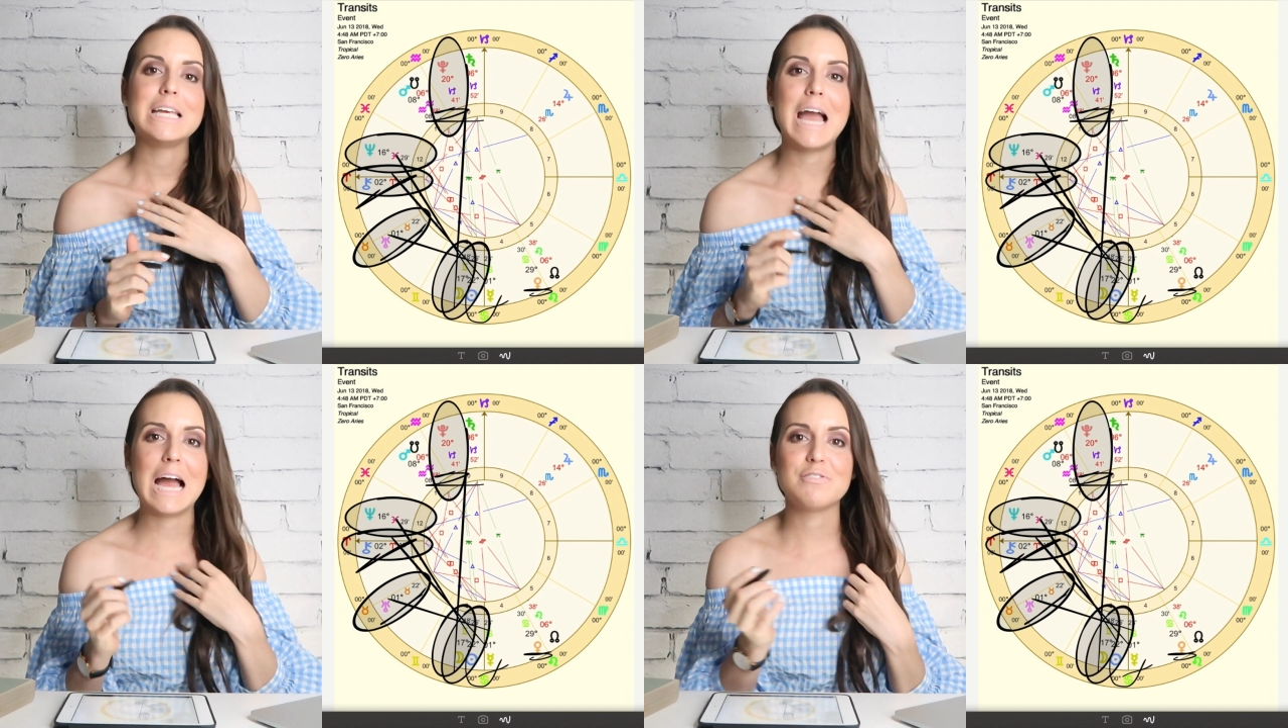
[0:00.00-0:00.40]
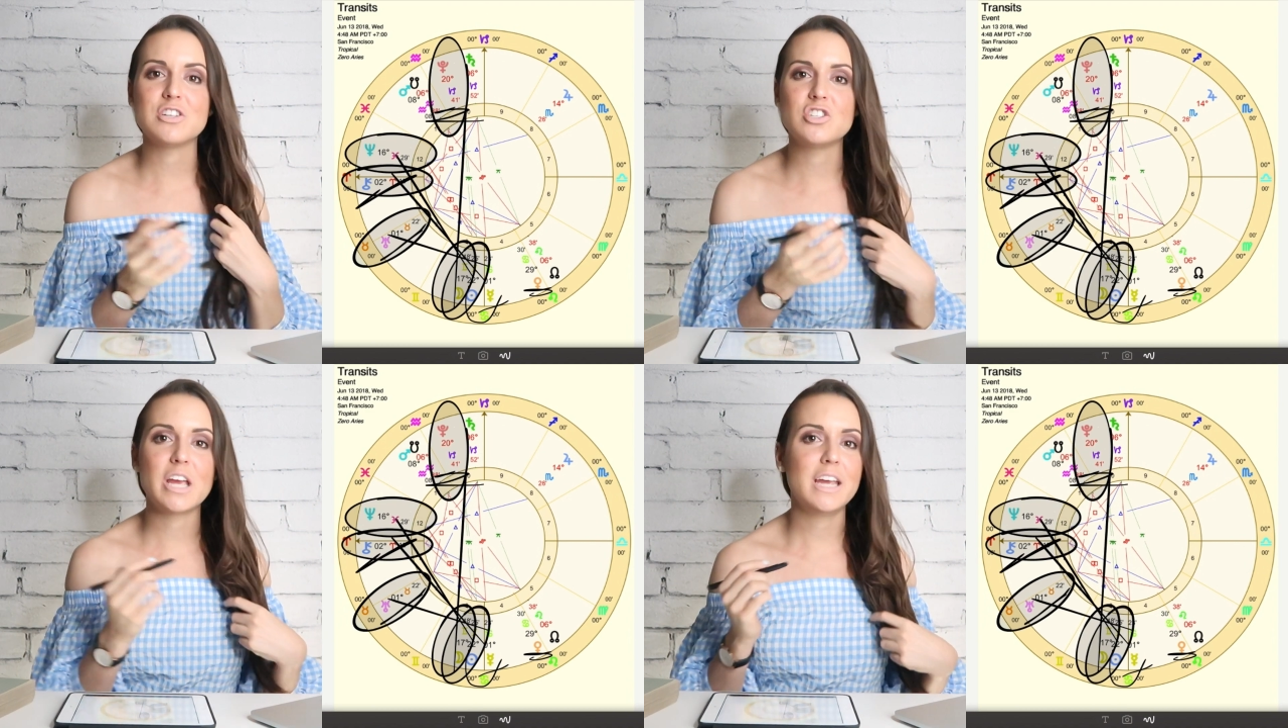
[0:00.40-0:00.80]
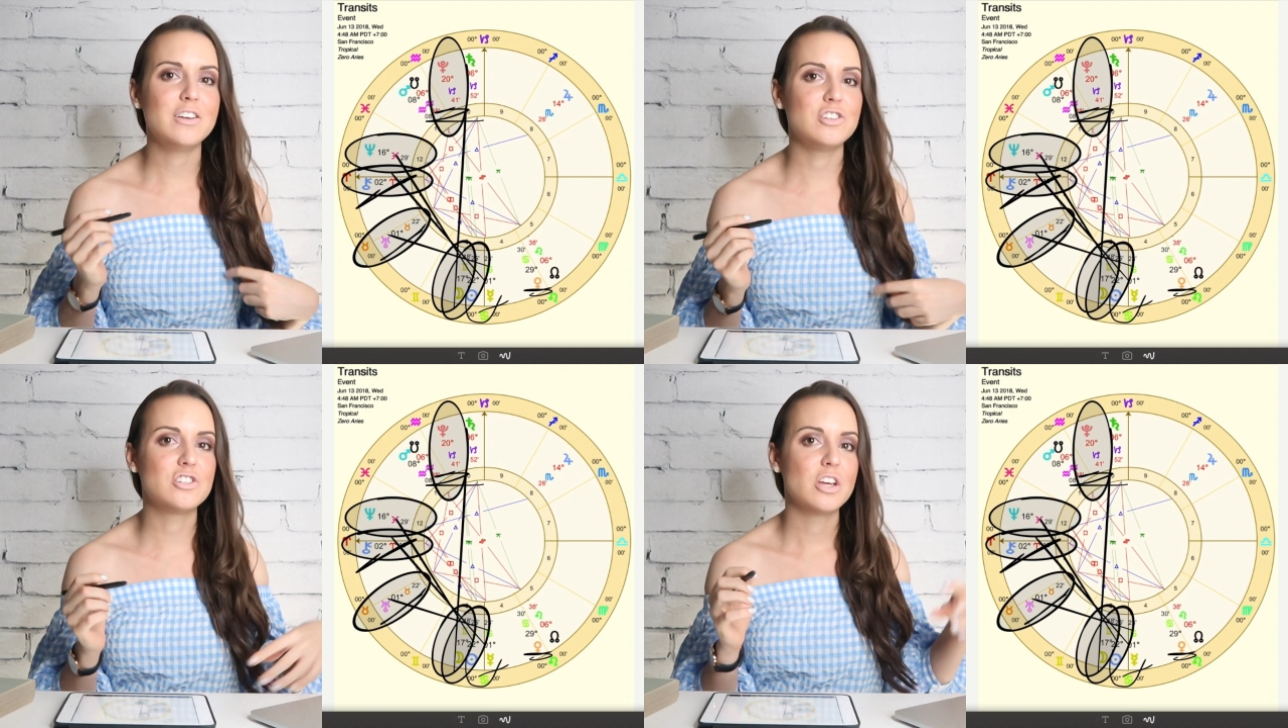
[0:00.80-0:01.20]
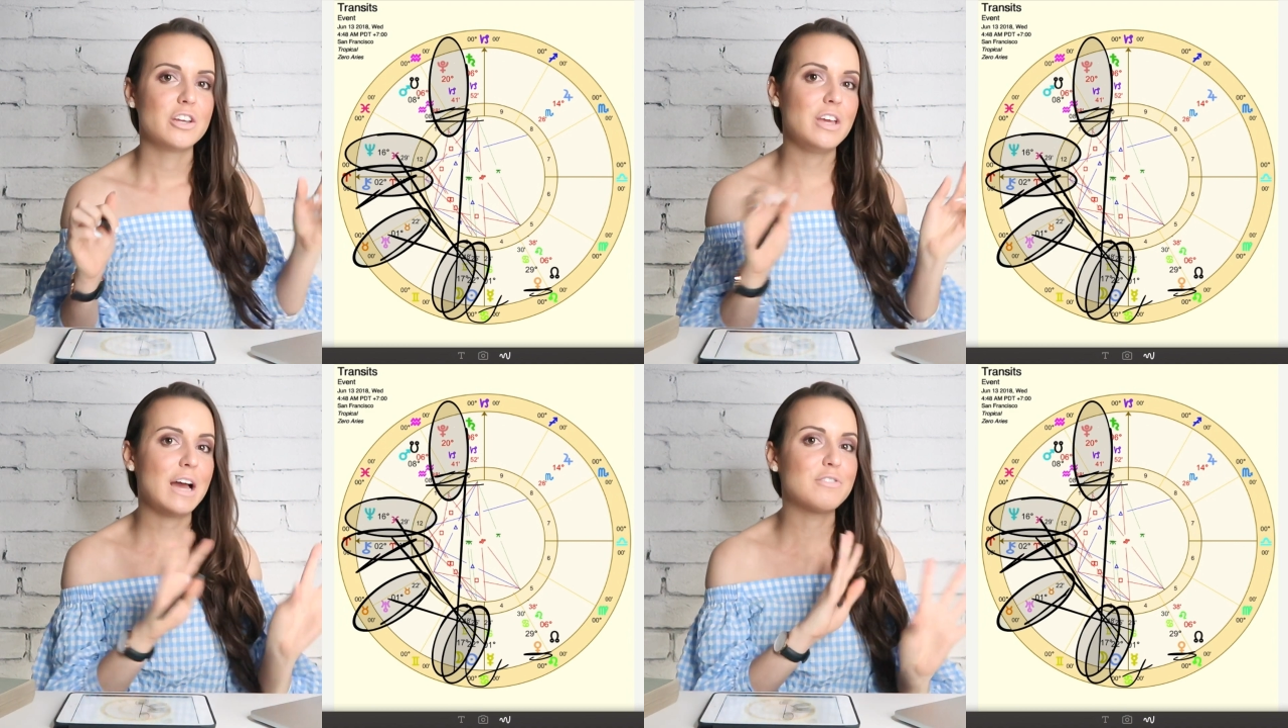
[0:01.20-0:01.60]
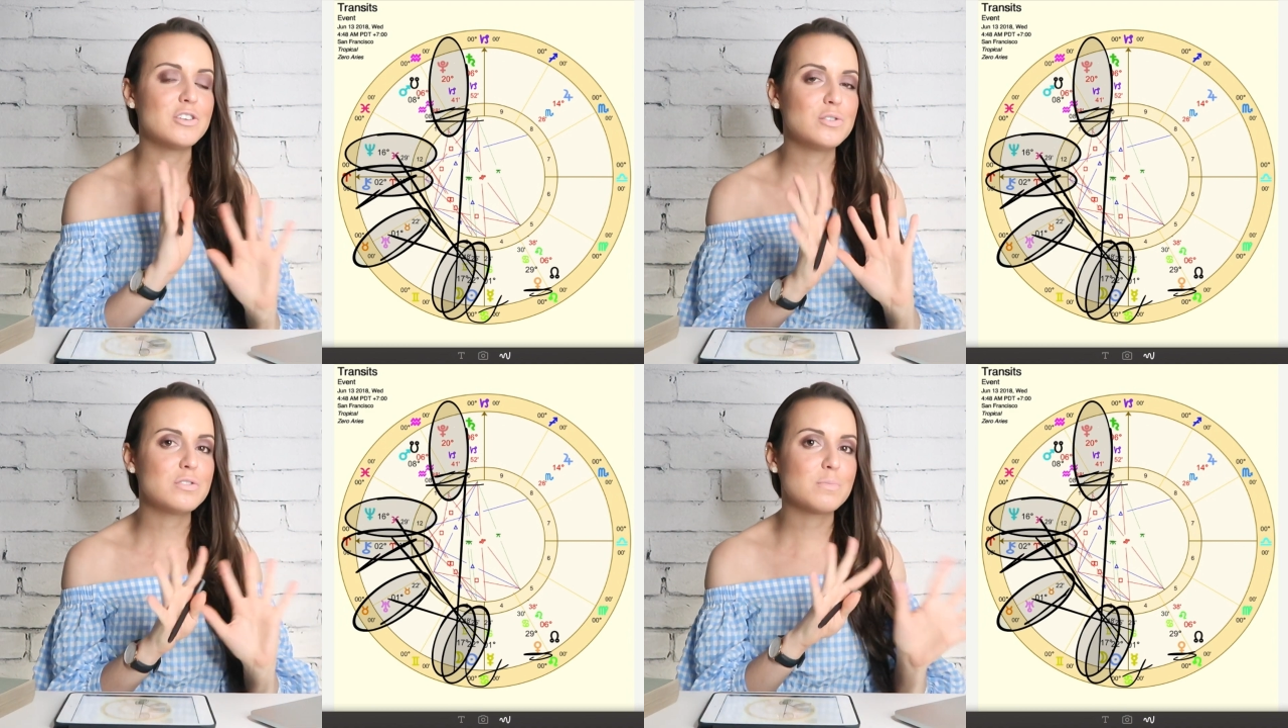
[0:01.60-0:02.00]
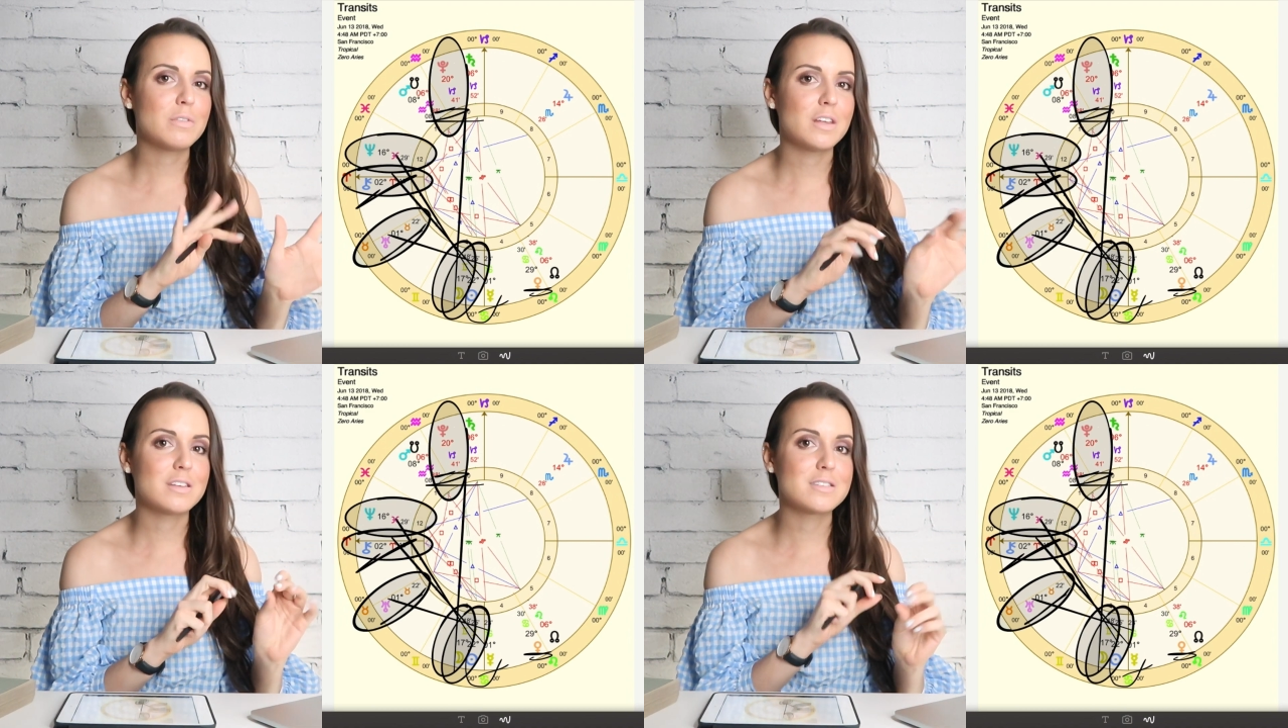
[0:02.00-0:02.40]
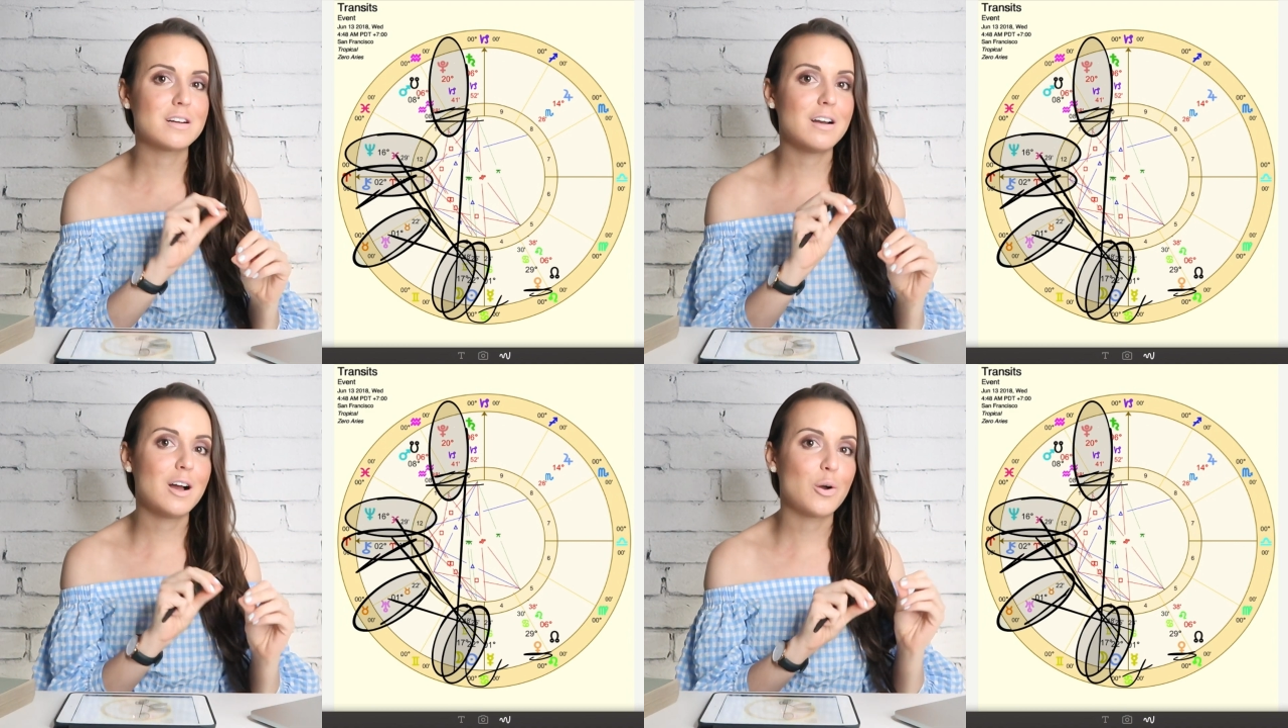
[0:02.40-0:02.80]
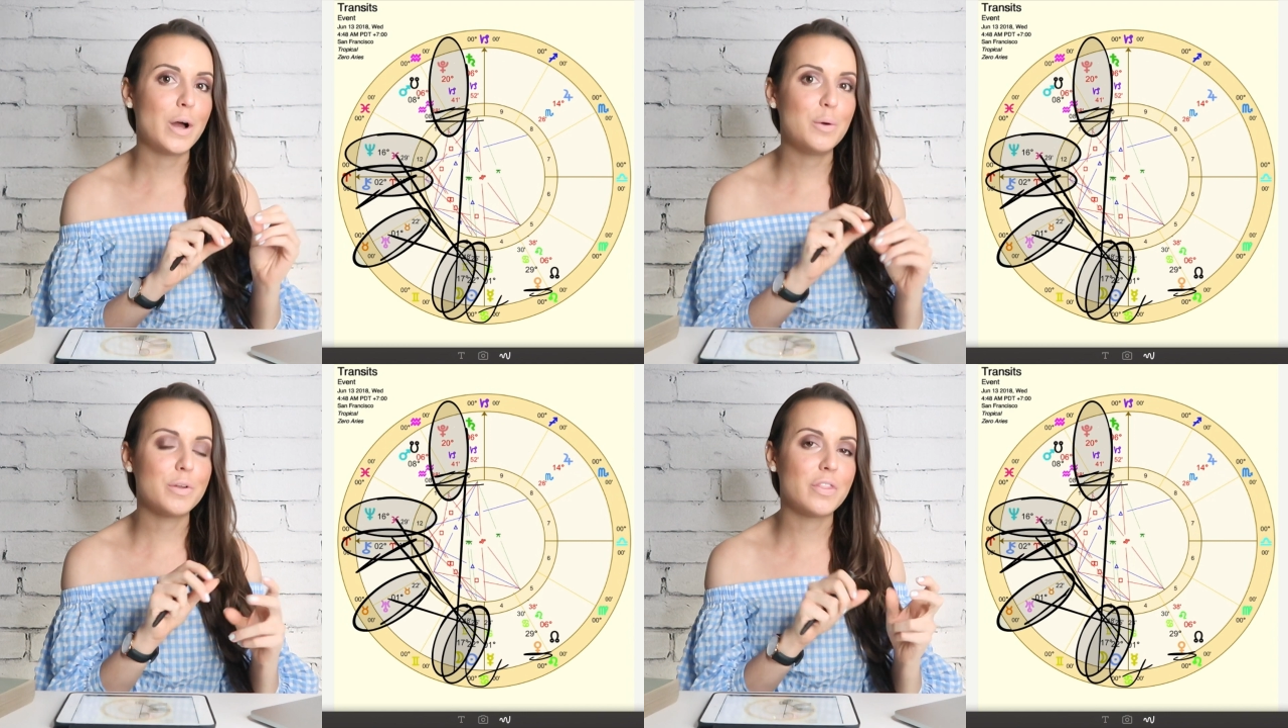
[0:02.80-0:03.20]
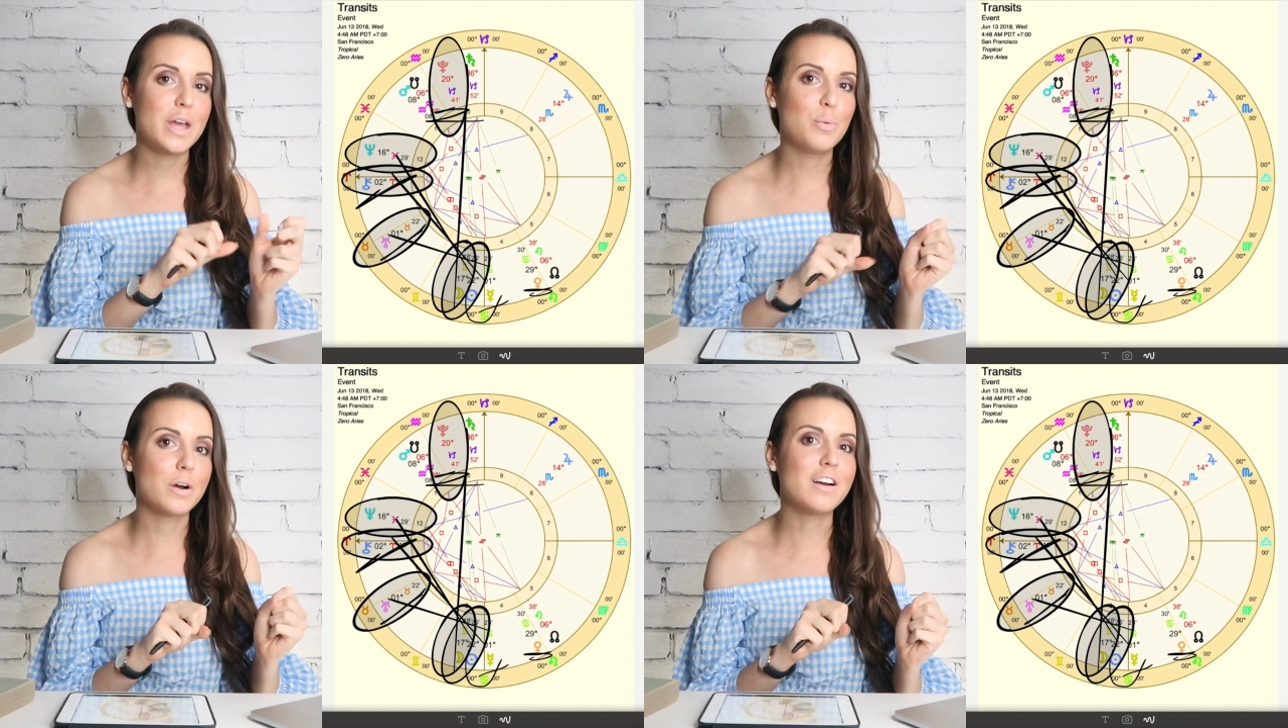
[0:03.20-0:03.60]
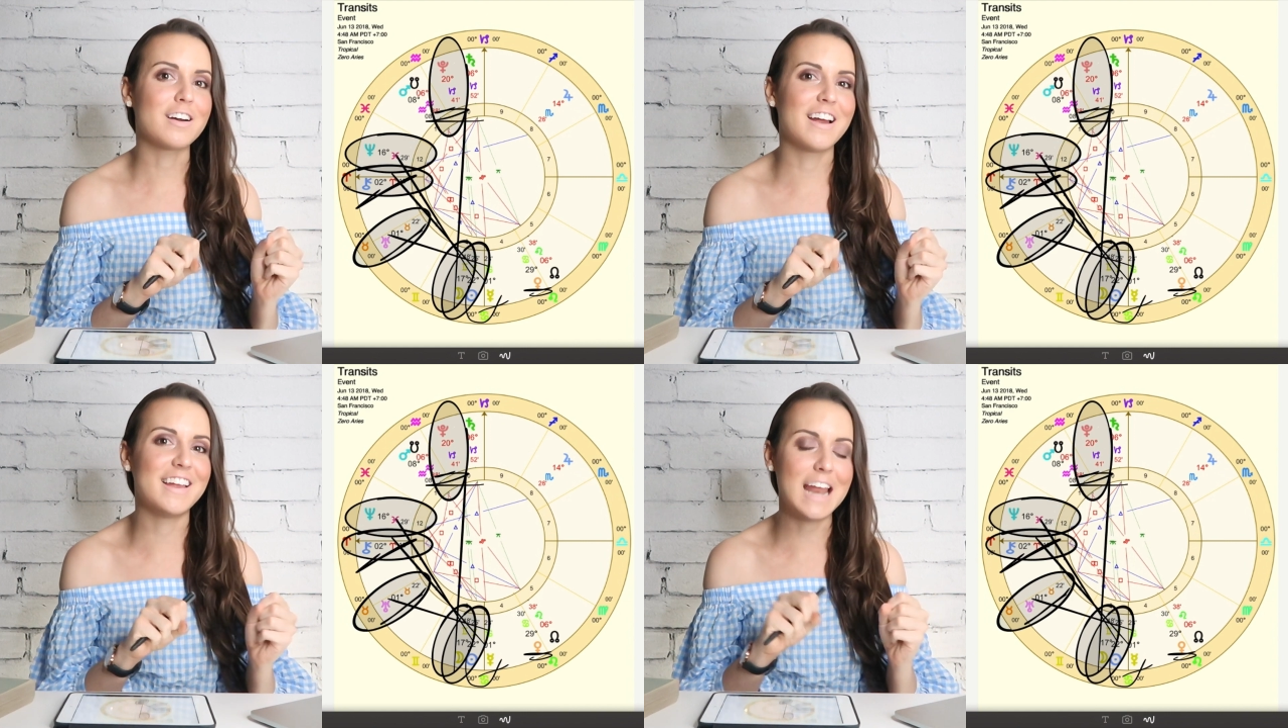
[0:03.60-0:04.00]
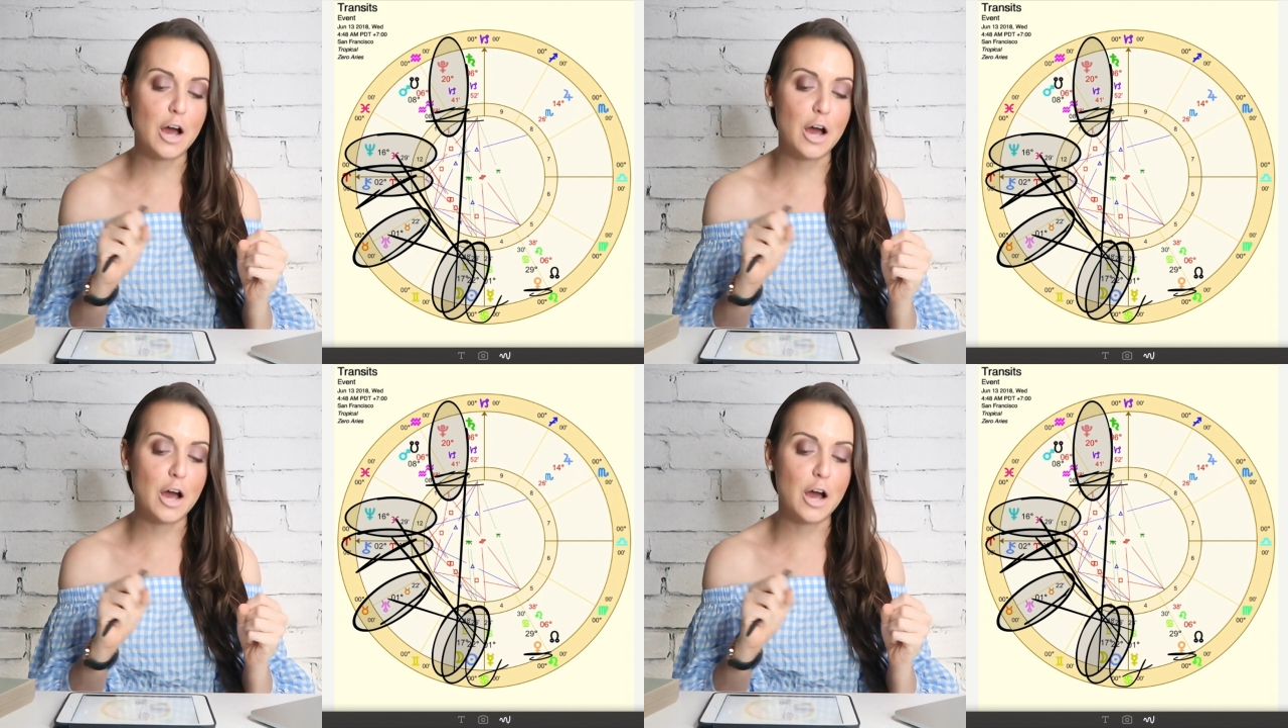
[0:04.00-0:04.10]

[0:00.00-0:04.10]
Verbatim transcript: You have to change. You have to do some things that are not quite what they were. And